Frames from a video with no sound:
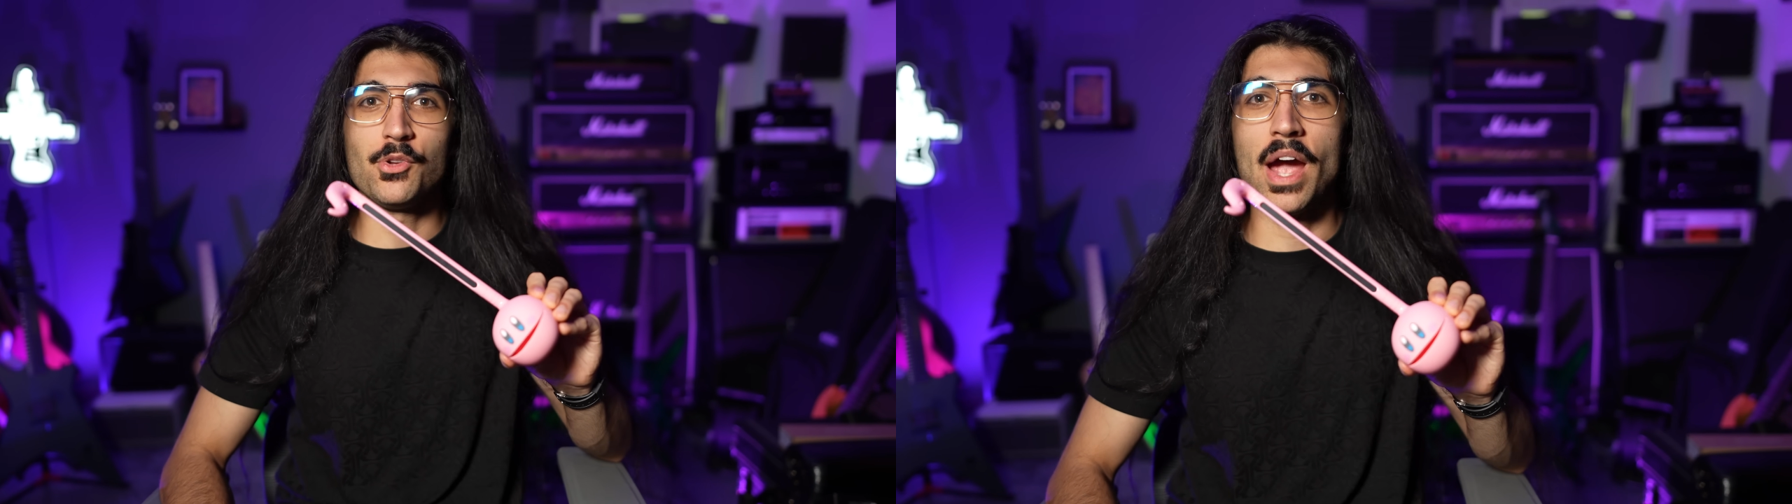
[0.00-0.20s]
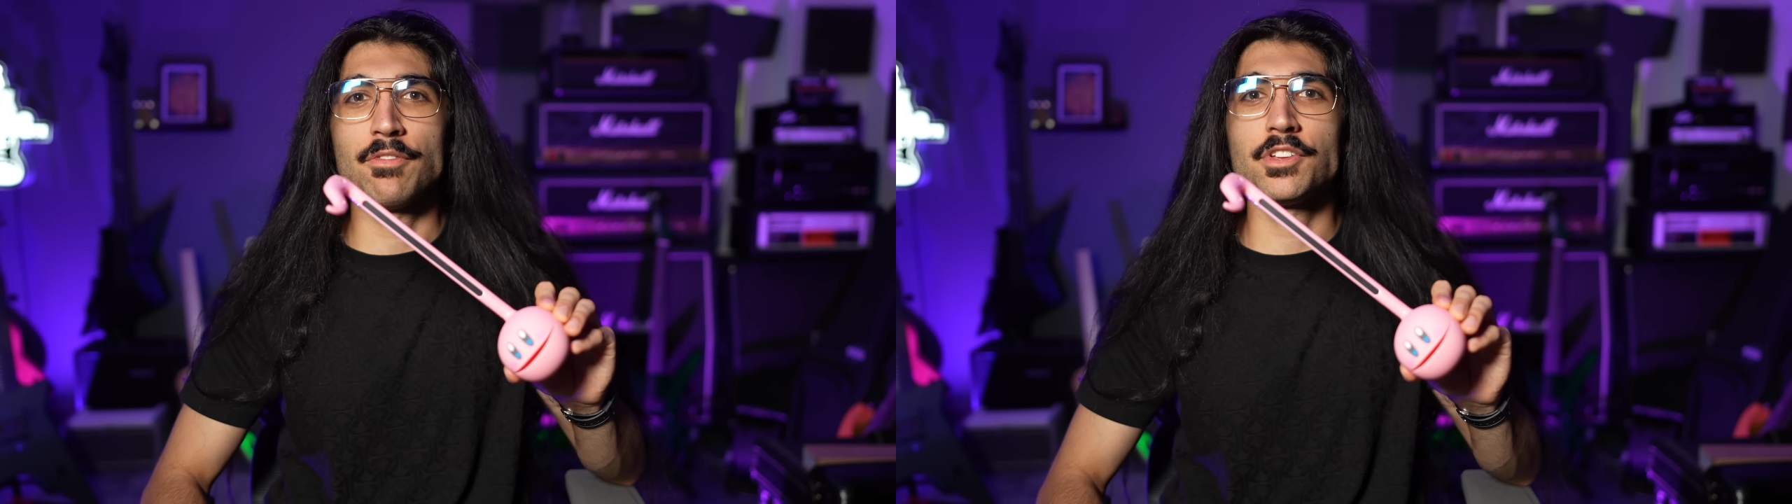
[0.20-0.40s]
you
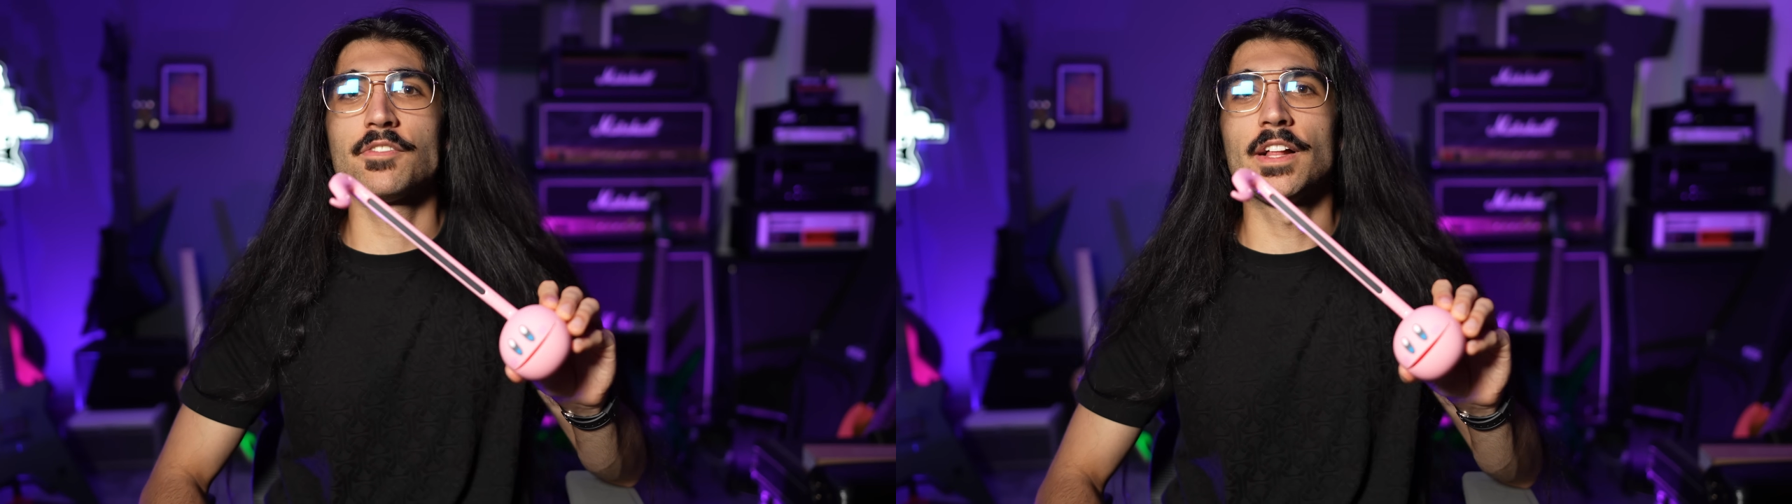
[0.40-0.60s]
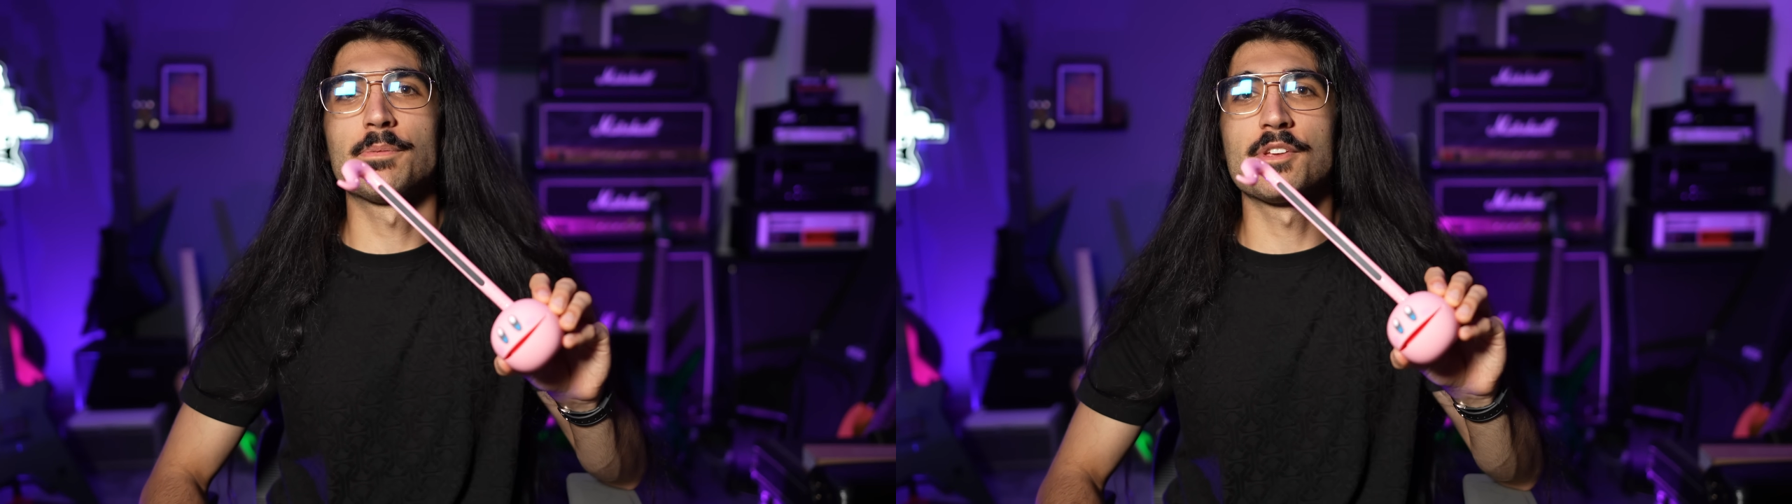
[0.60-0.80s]
have to
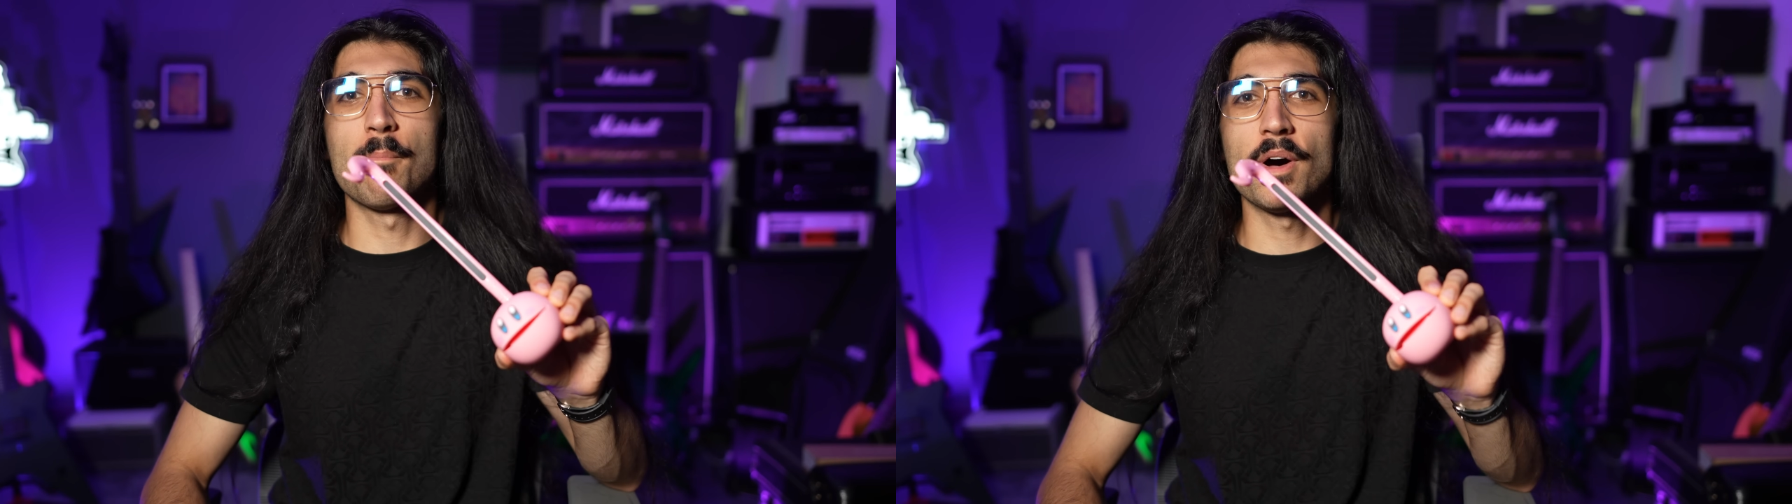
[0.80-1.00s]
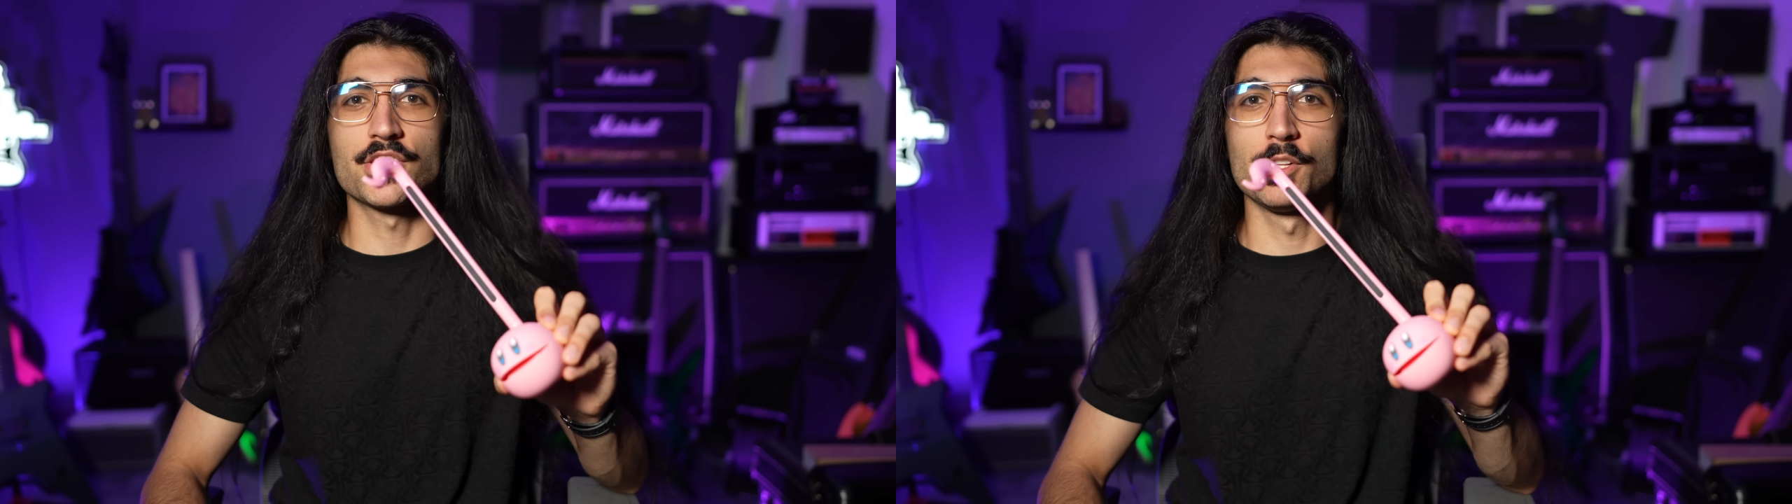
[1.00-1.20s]
develop some
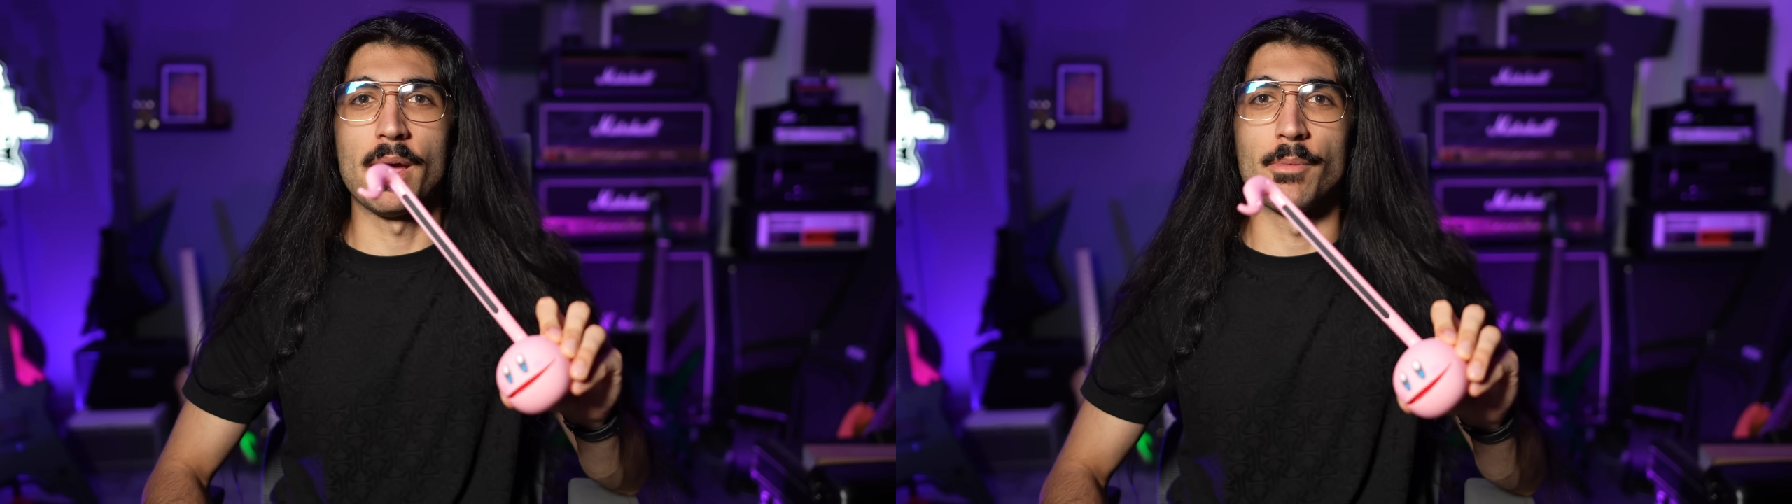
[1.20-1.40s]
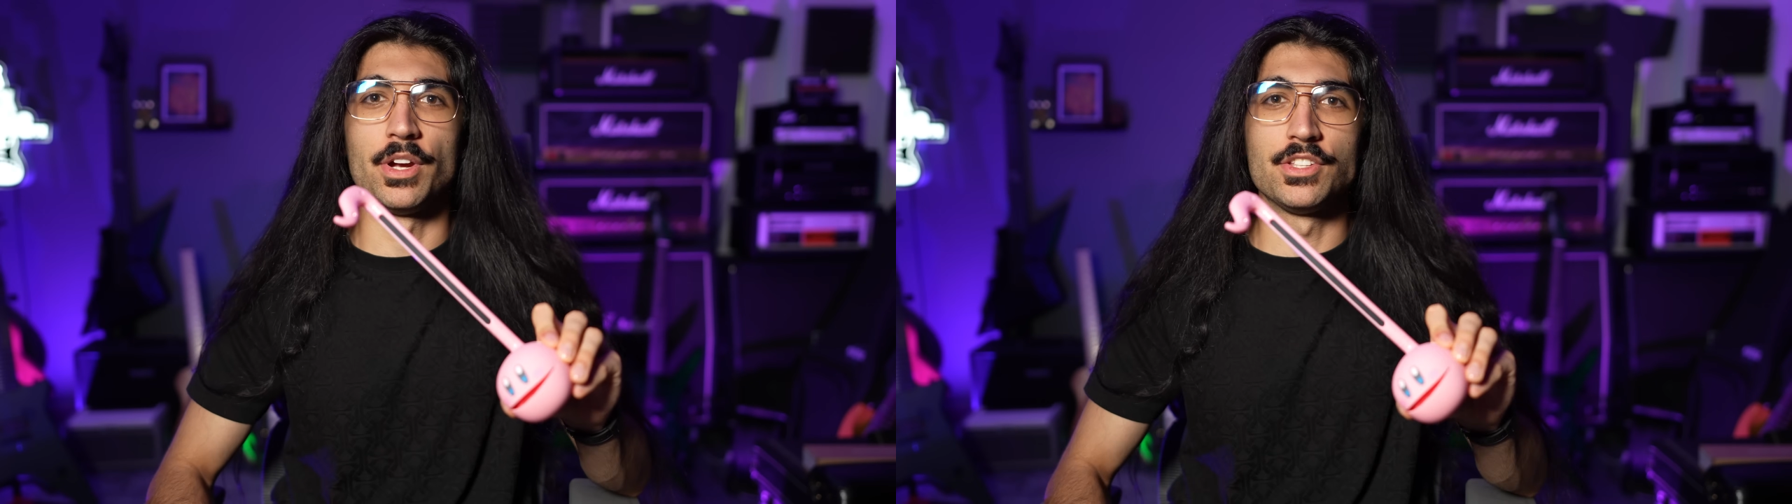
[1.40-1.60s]
muscle memory